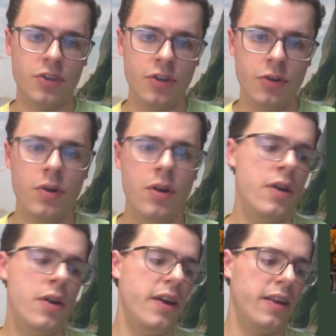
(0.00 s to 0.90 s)
does it do?
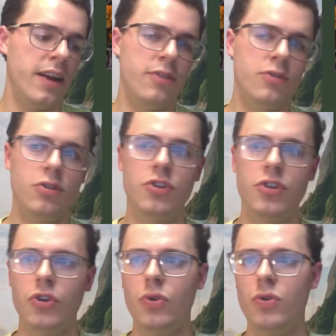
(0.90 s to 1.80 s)
It allows you
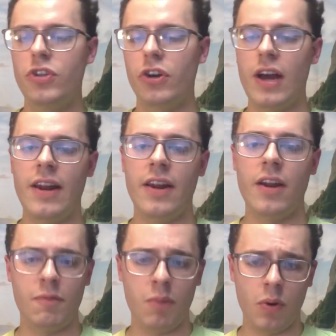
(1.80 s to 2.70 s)
to turn on
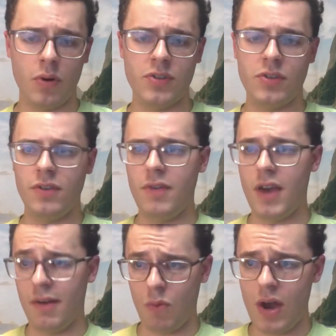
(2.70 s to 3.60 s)
and off ports if
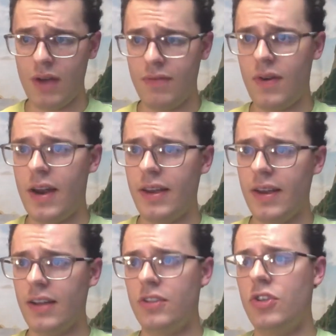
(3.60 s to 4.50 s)
you have Wi-Fi
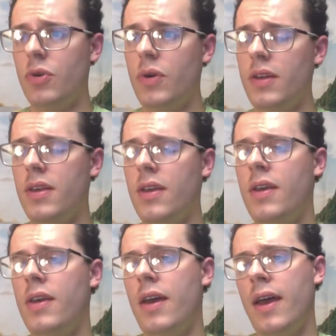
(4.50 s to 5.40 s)
connected to it,
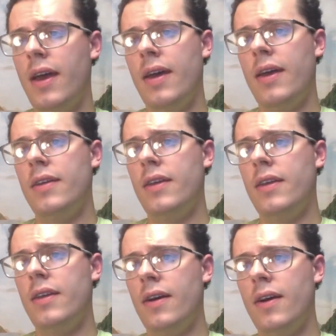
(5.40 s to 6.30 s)
and
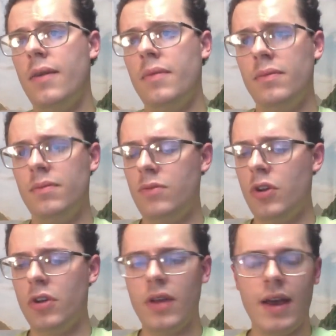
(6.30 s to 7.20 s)

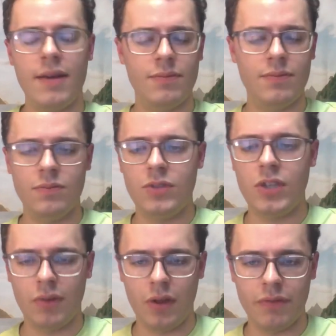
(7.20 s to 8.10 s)
you can have
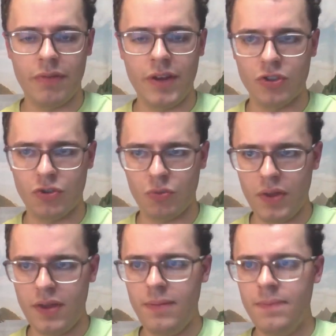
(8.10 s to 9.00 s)
several other features
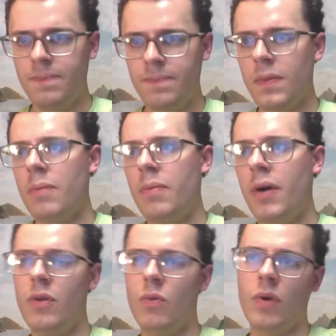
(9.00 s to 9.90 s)
with it.
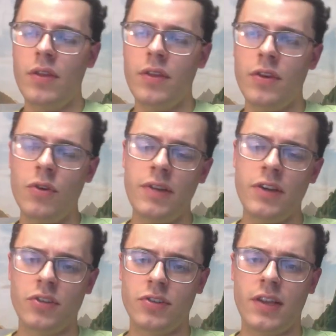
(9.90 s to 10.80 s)
But one of the new
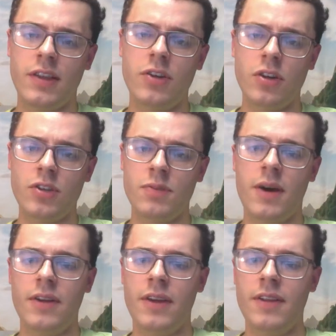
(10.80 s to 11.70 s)
features that they talked
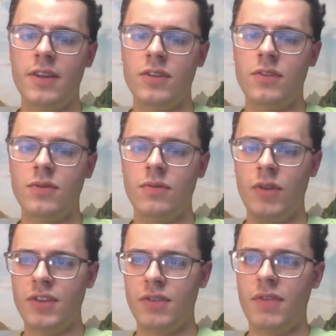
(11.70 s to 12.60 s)
about in this
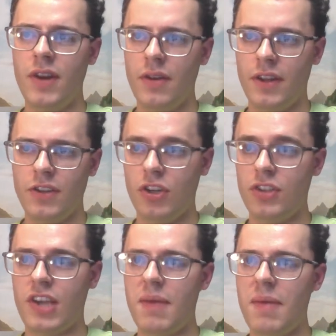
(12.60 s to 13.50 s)
recent video that
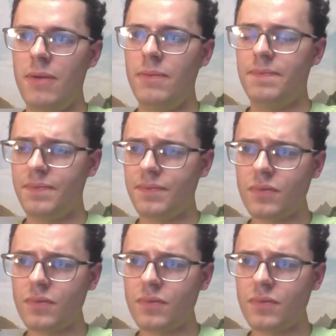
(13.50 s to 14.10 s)
just came out